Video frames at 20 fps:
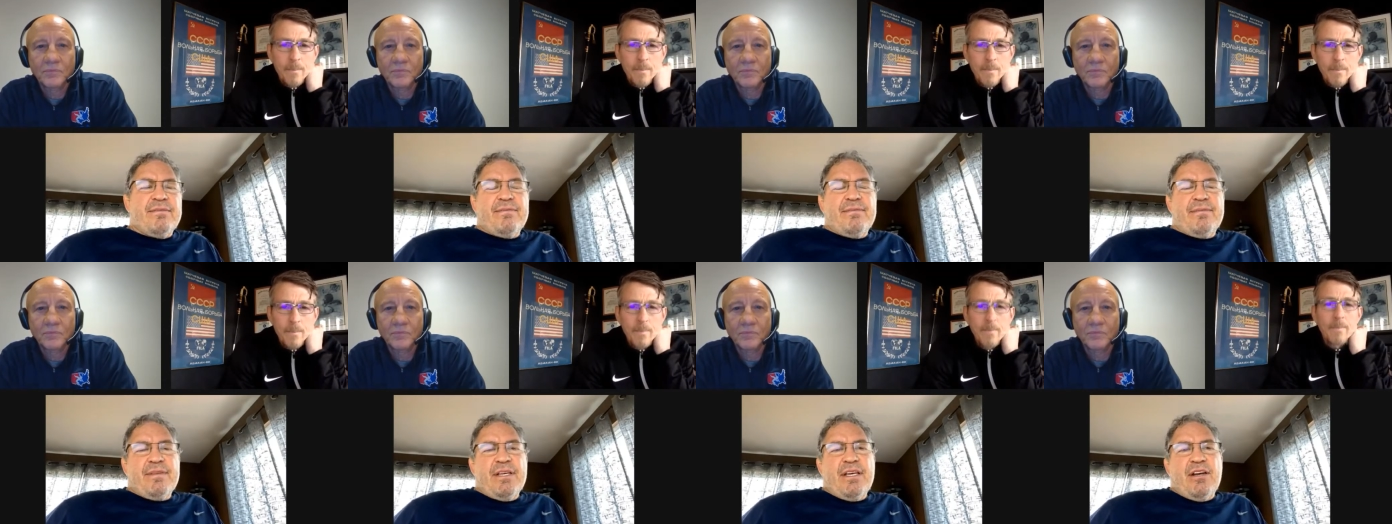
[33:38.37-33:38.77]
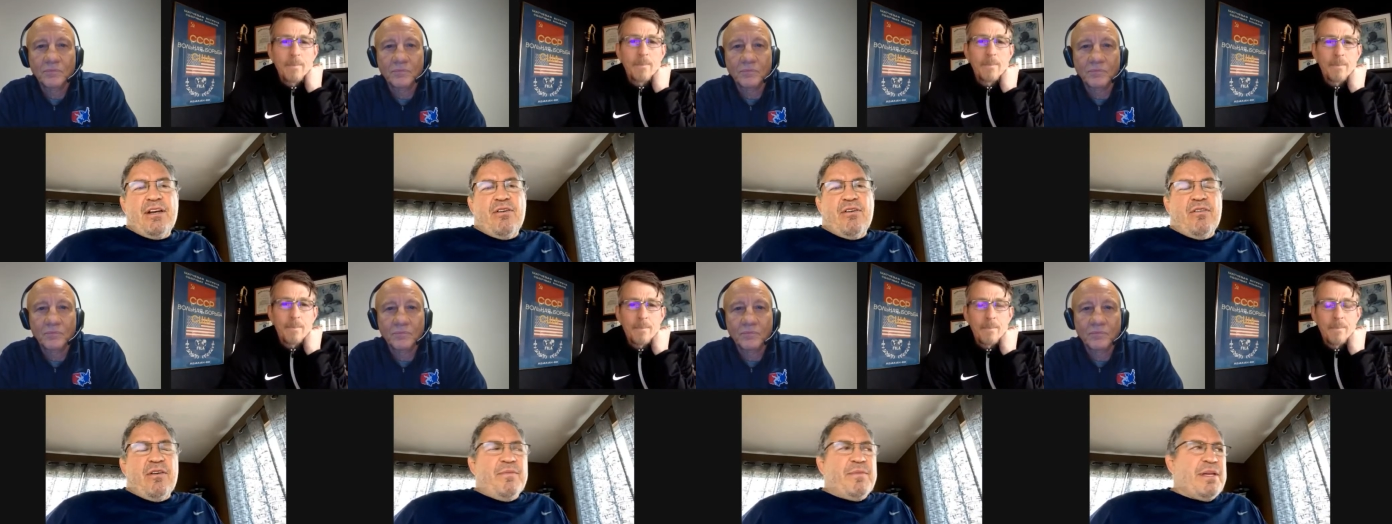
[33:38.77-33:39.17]
Speaker 1: You
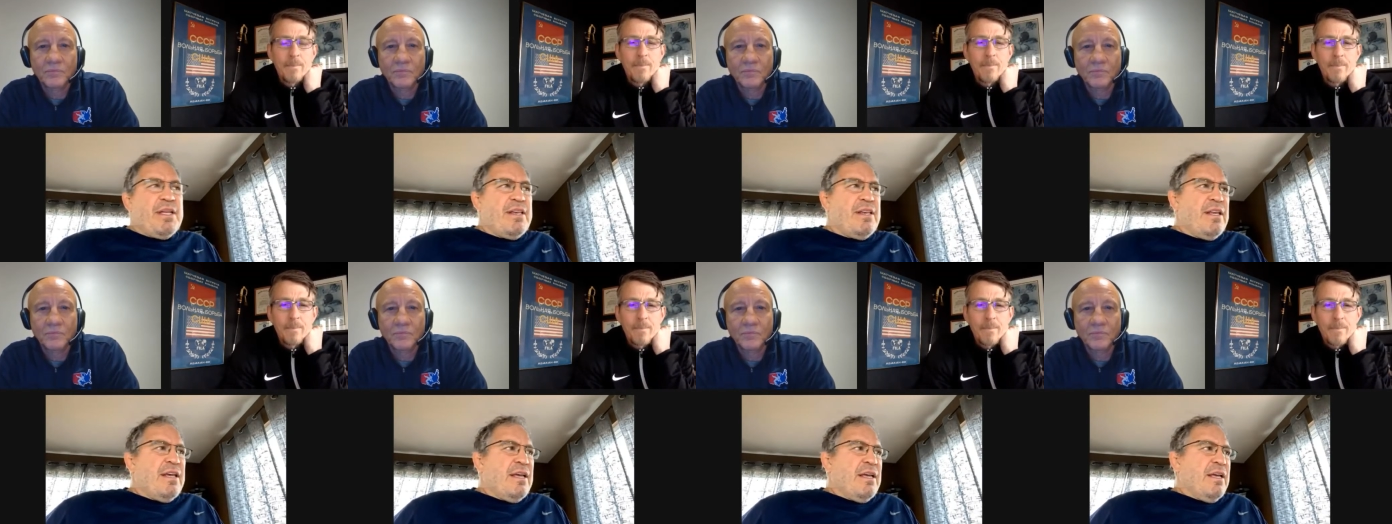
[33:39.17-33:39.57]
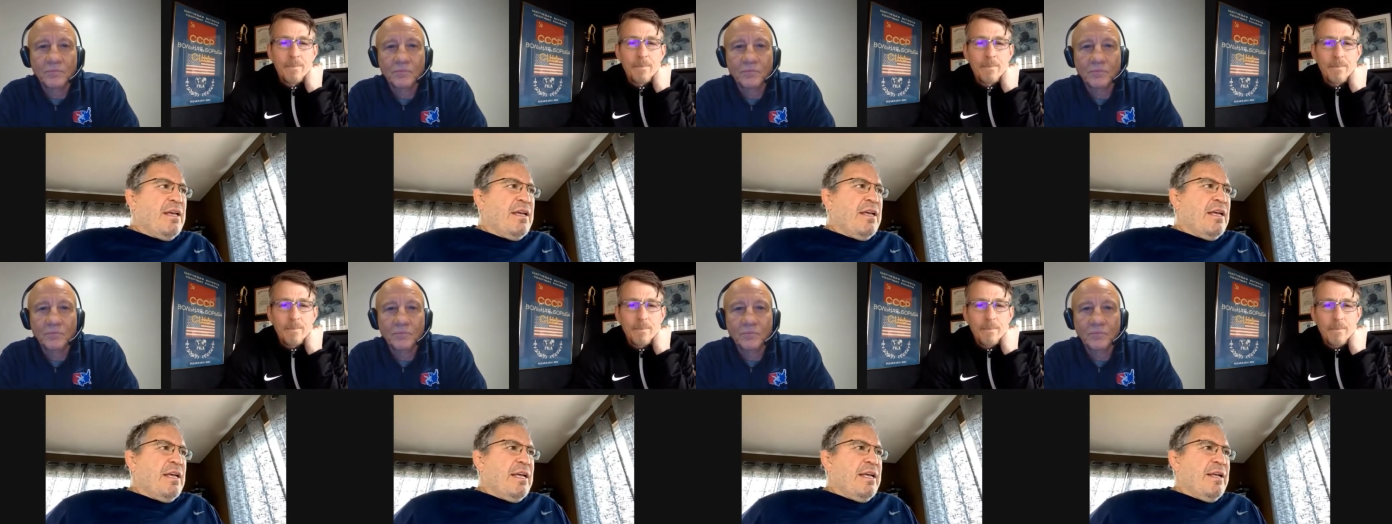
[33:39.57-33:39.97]
know, I mean,
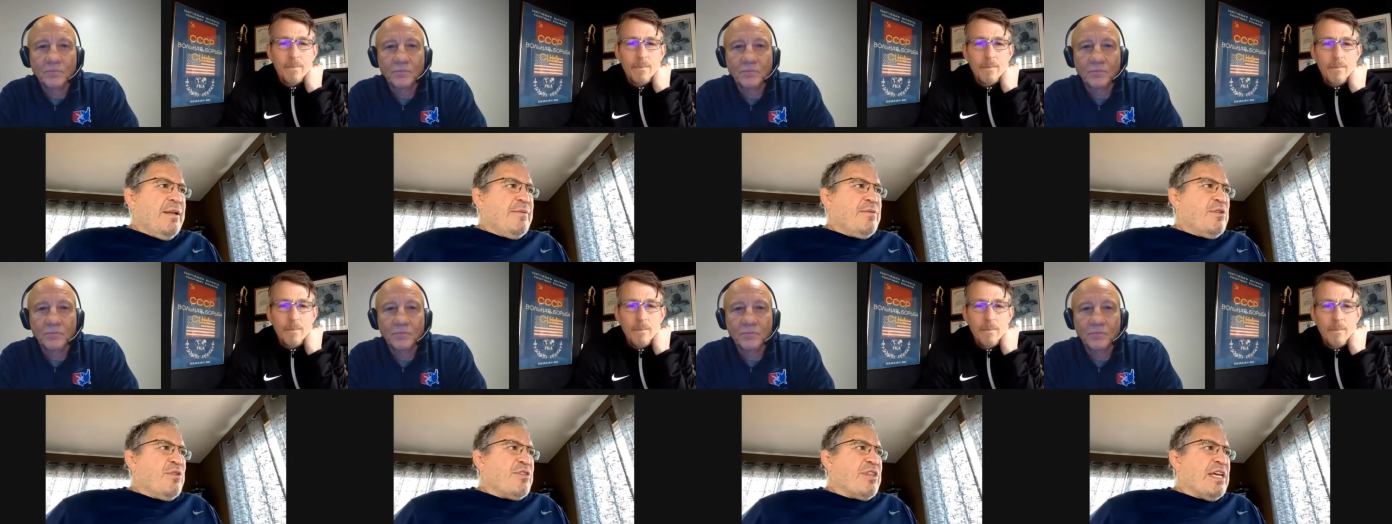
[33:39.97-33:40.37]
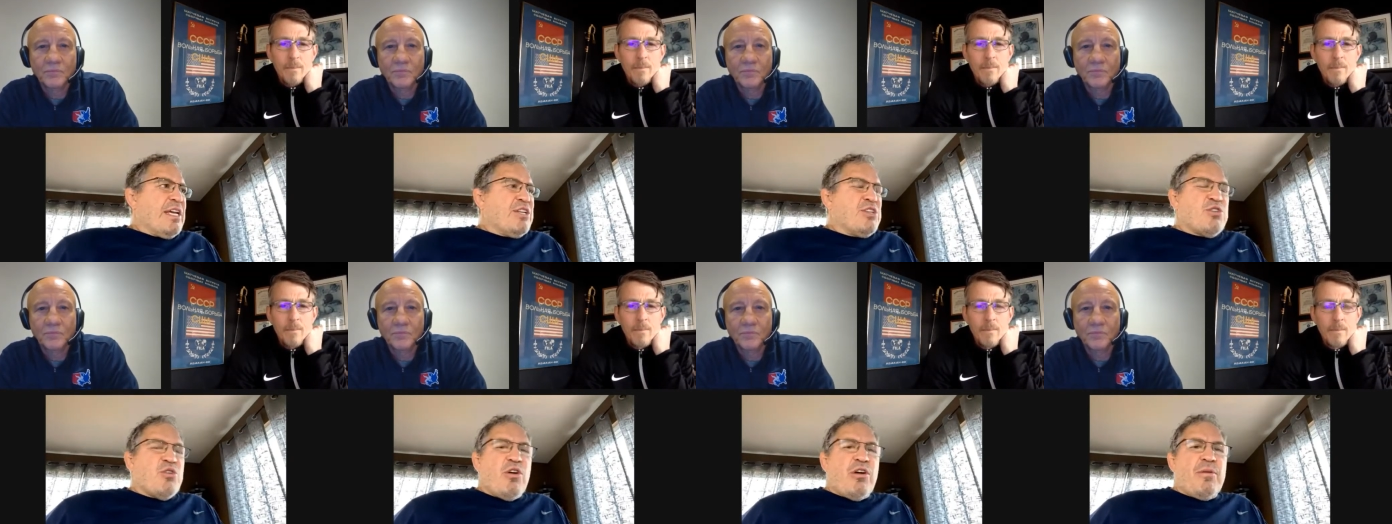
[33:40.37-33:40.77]
do you think
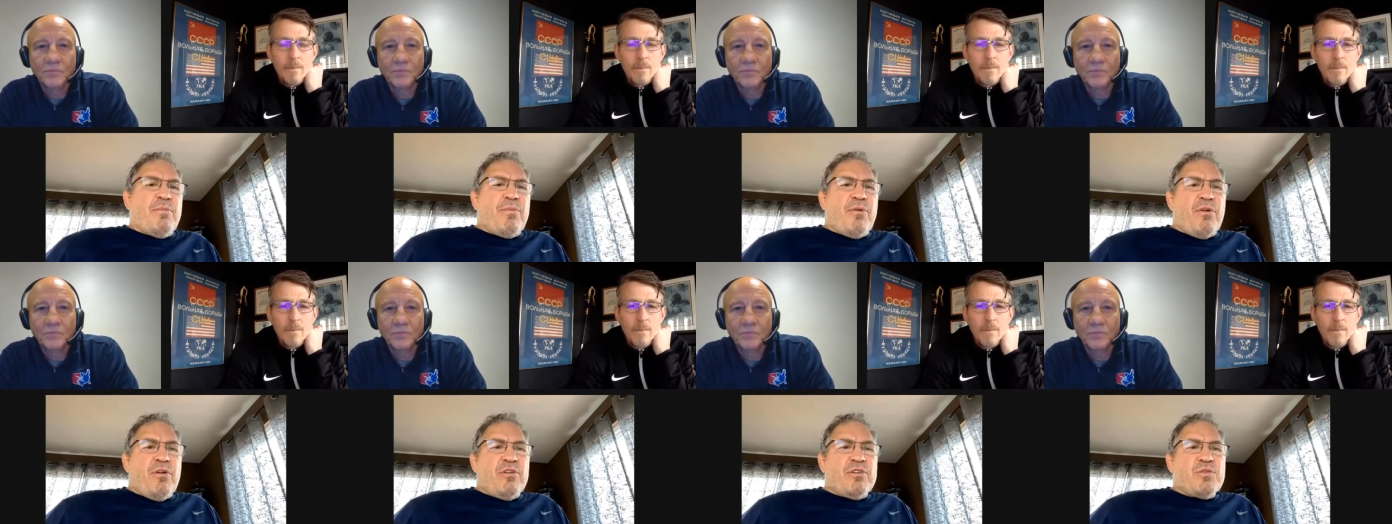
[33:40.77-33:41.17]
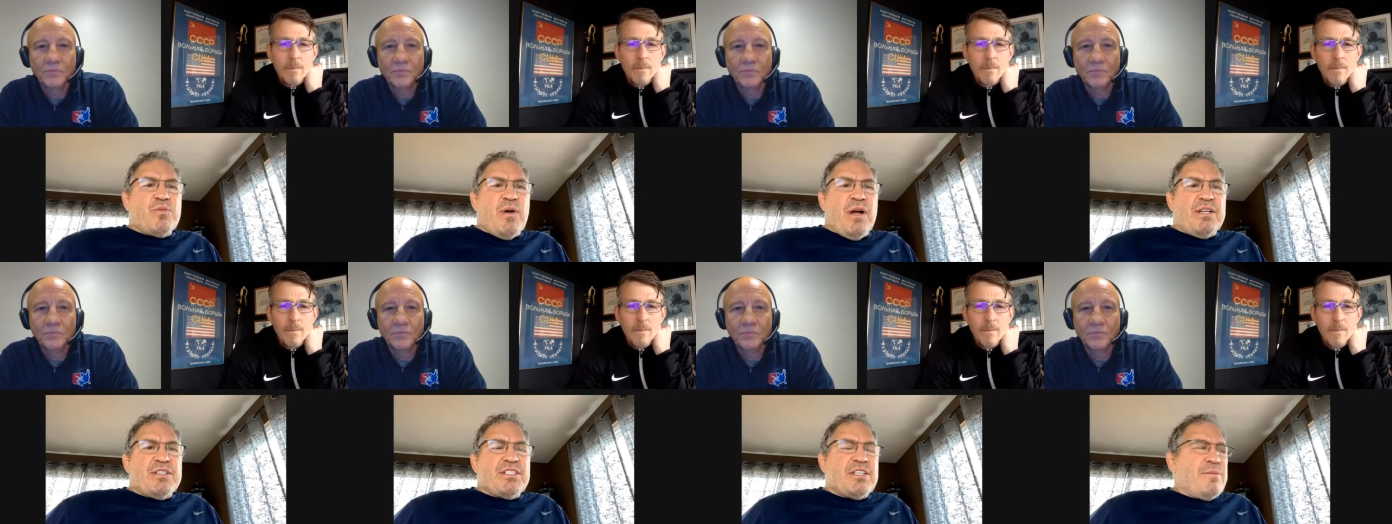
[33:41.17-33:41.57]
Jordan Burroughs
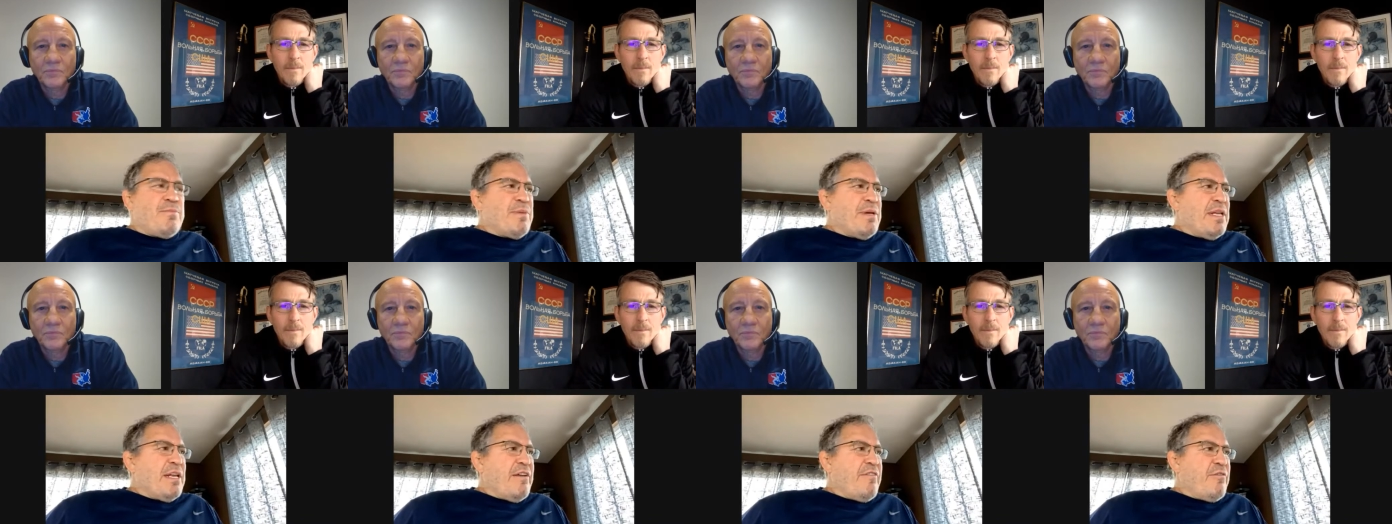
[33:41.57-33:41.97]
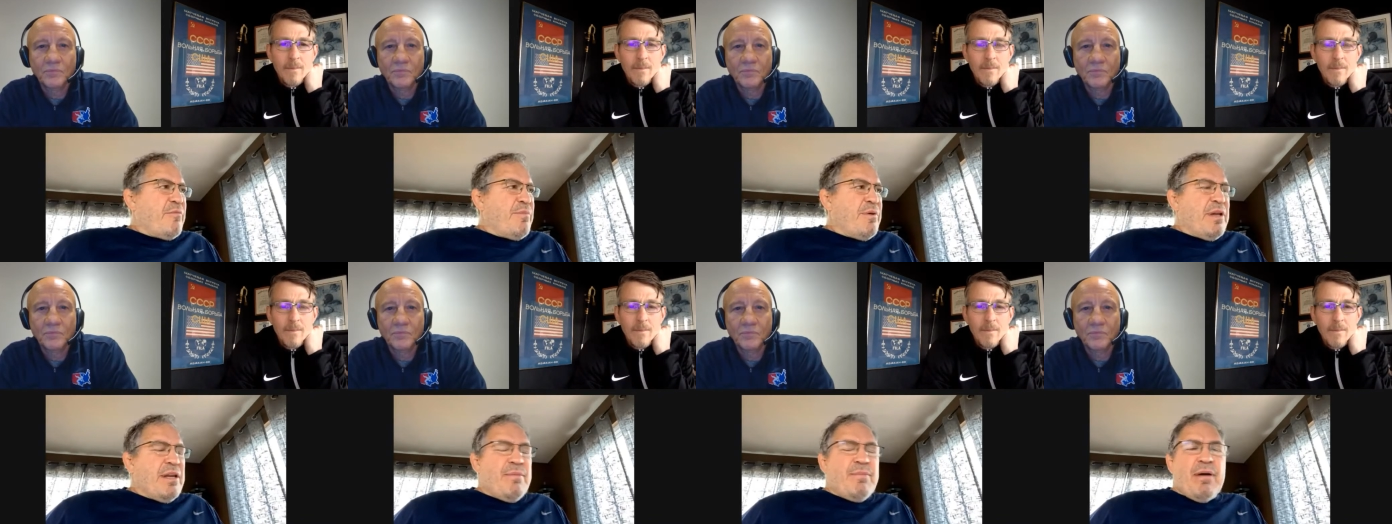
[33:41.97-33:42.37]
wants to beat
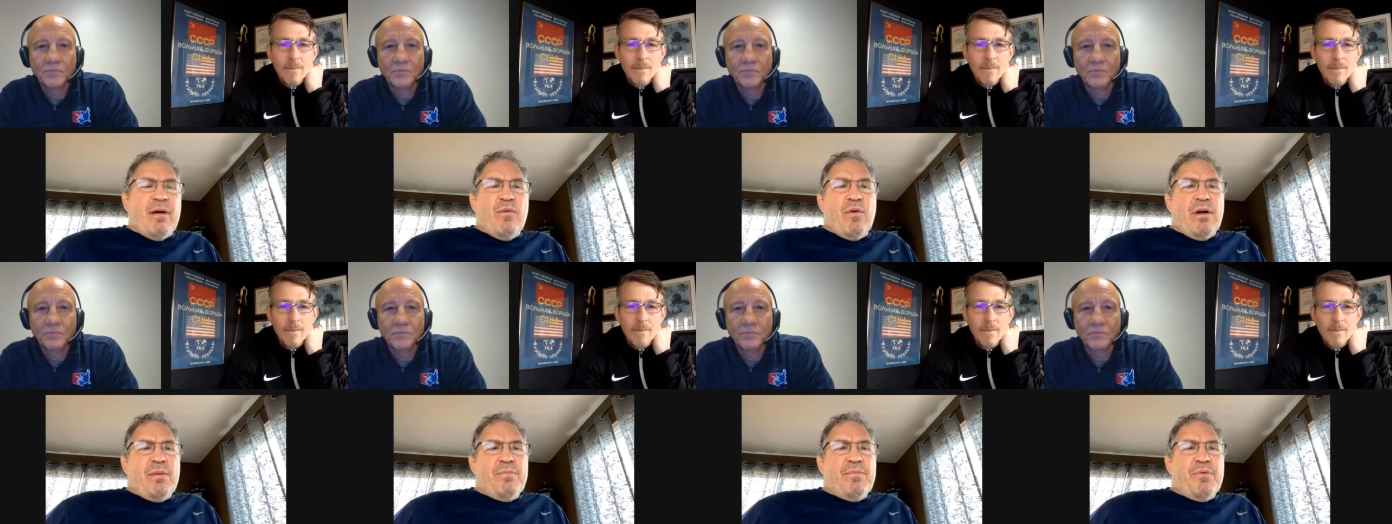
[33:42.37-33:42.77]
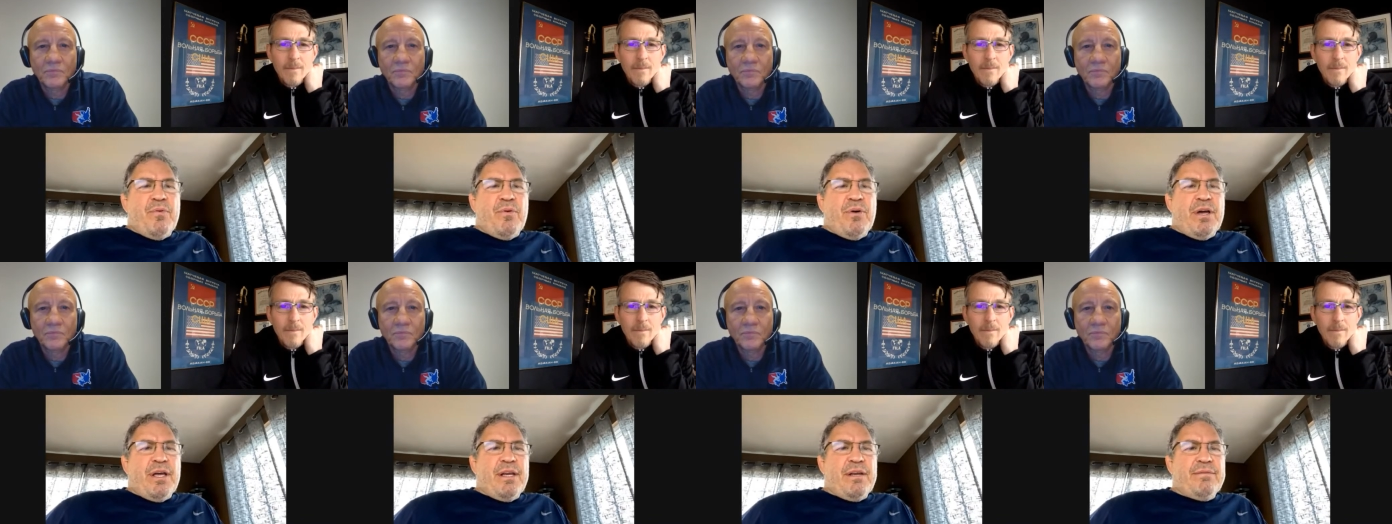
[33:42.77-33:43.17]
everybody by one
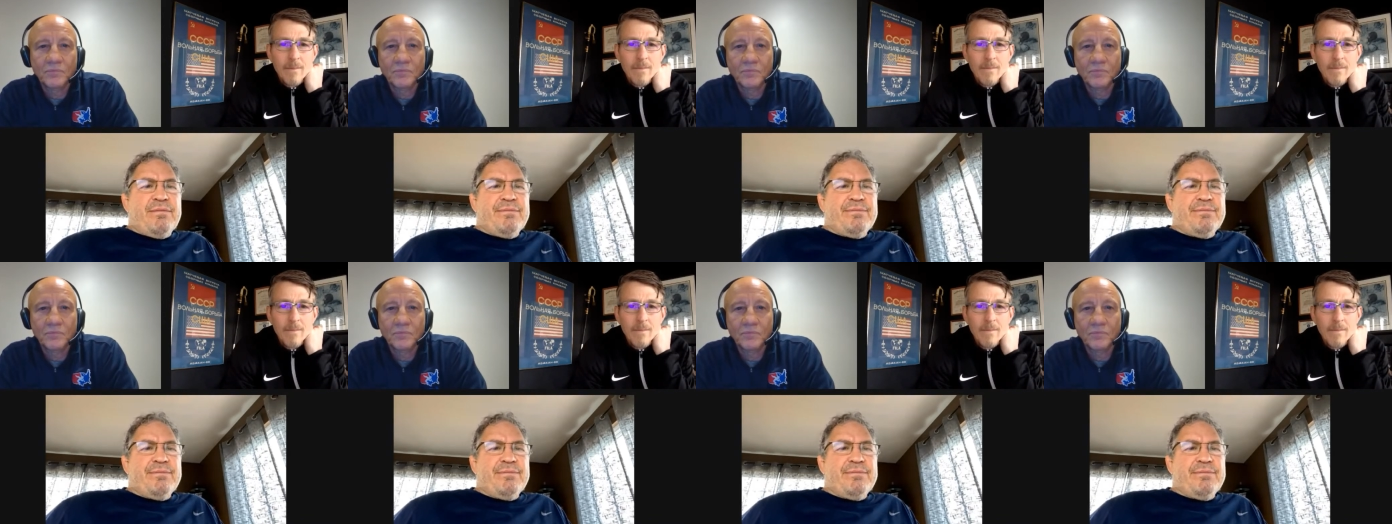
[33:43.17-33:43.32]
point?